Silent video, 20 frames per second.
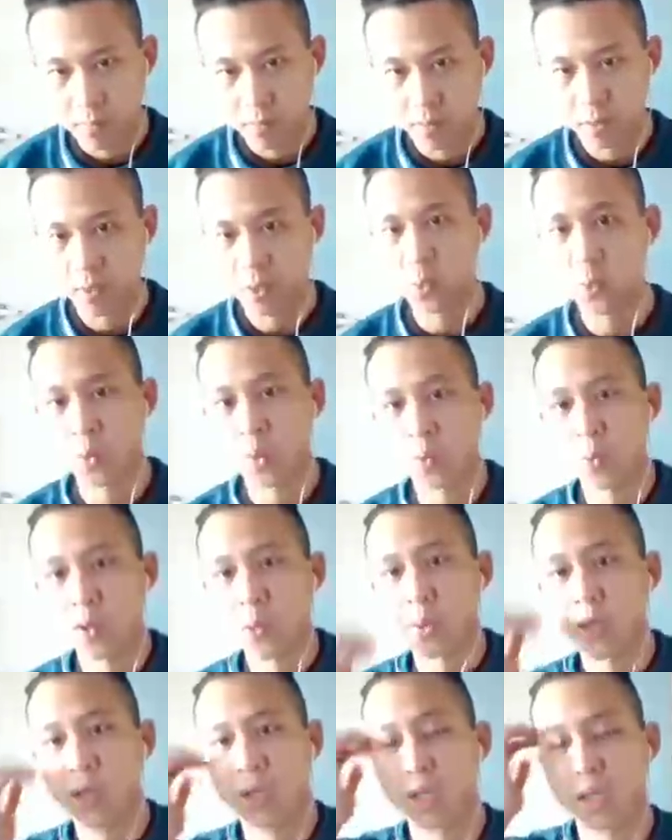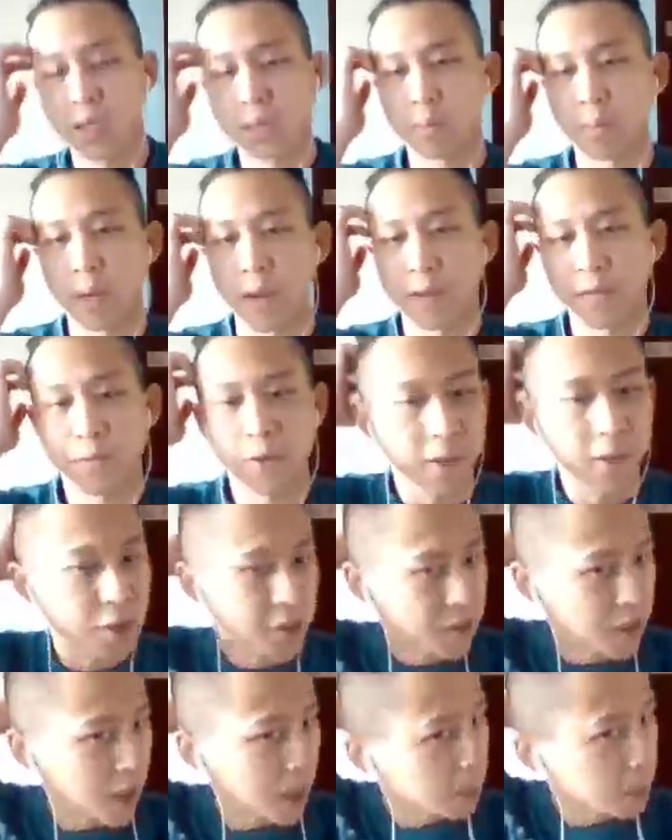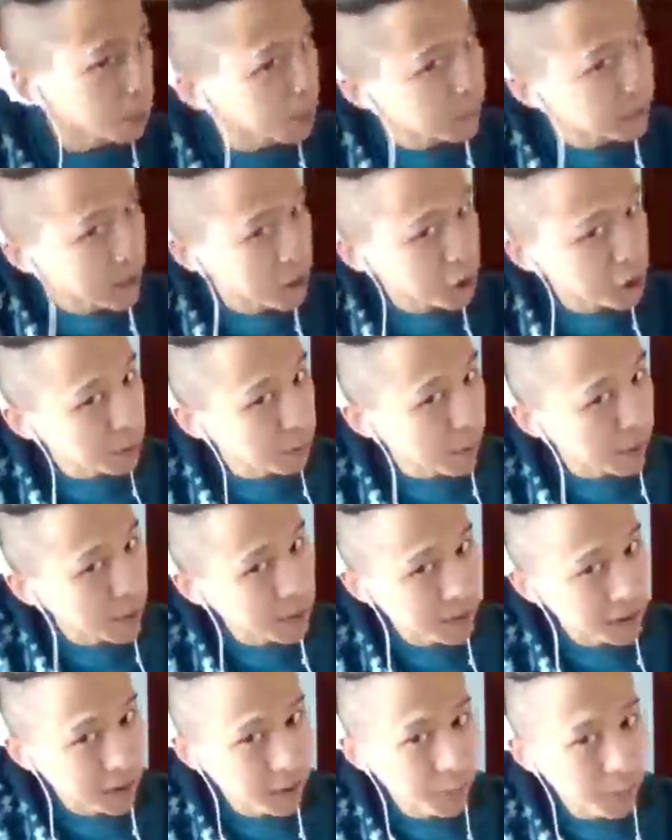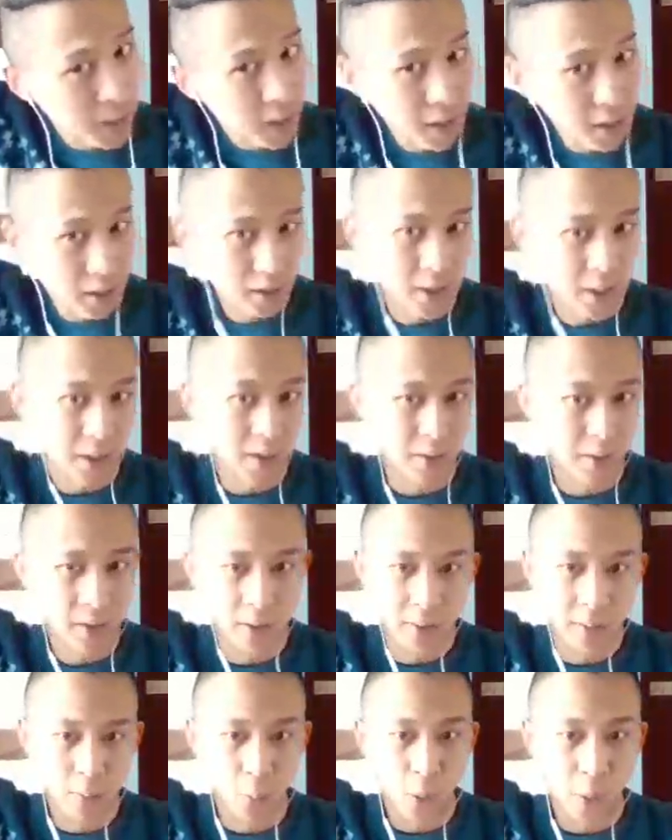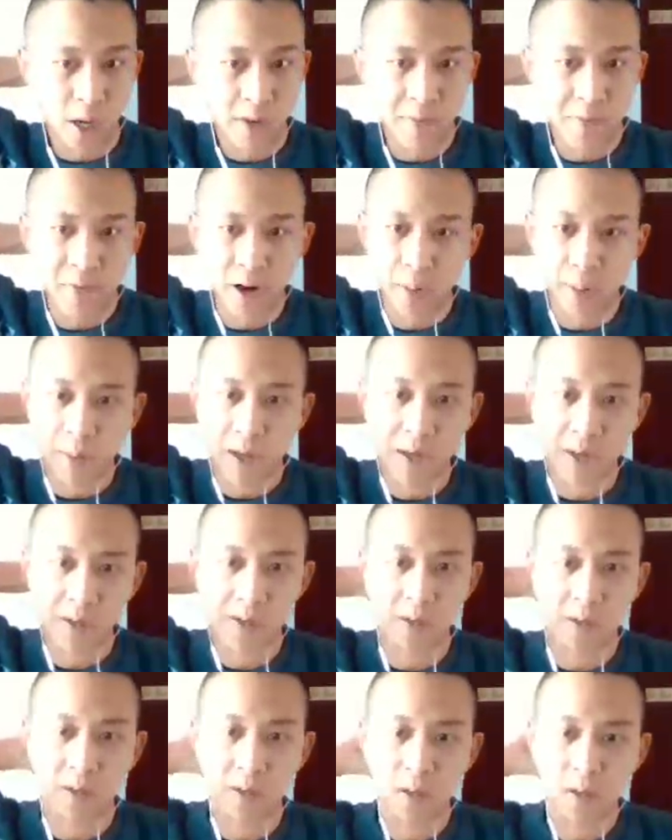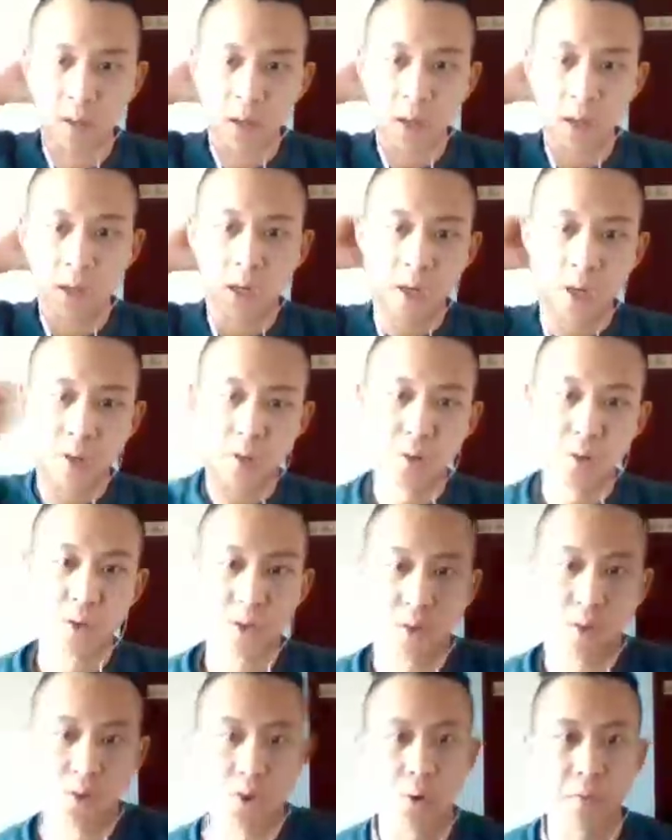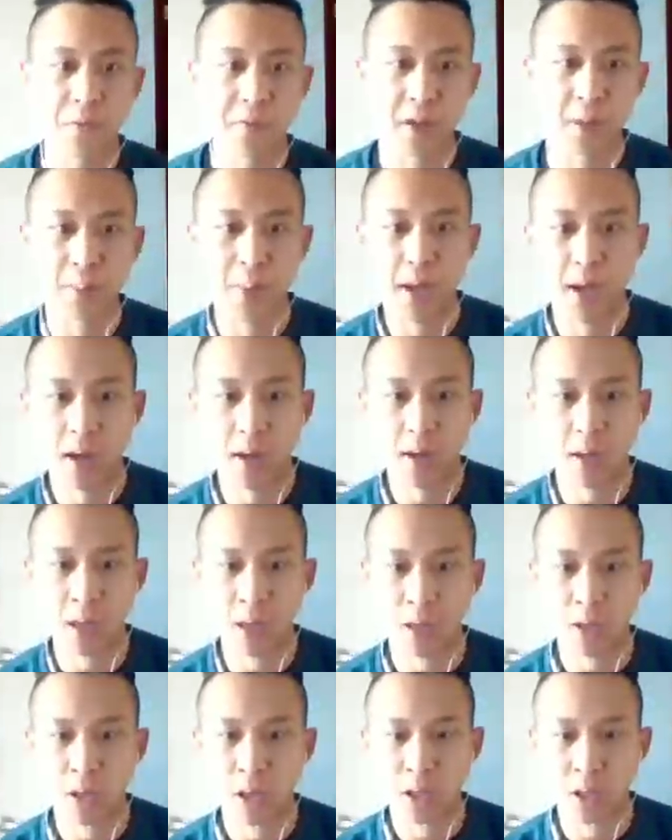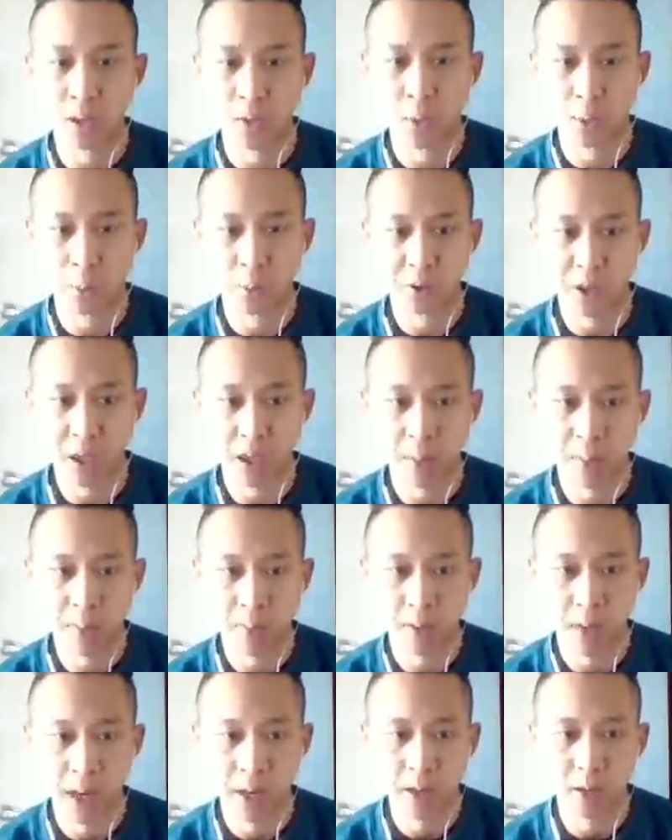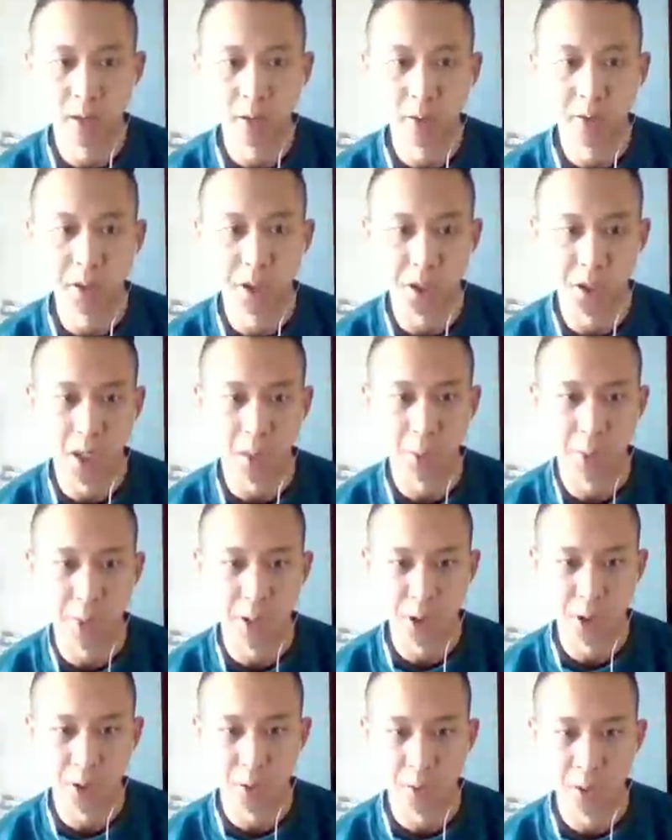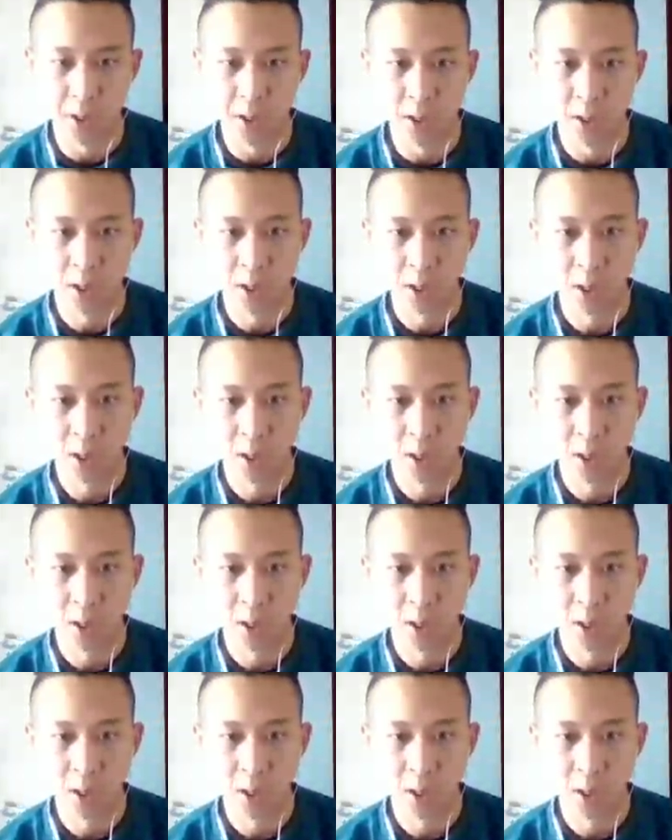This one was because my friend just kept wave dashing past the spot, like way far past it. And there's no feedback in normal game. I could literally just up smash you, right?